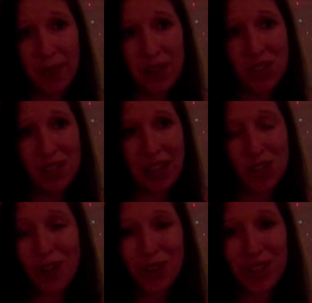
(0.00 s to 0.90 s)

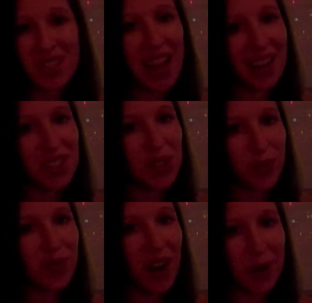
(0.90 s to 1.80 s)
it's all good signs so
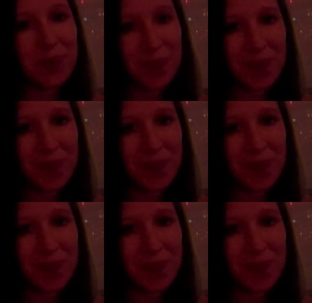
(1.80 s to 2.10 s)
far.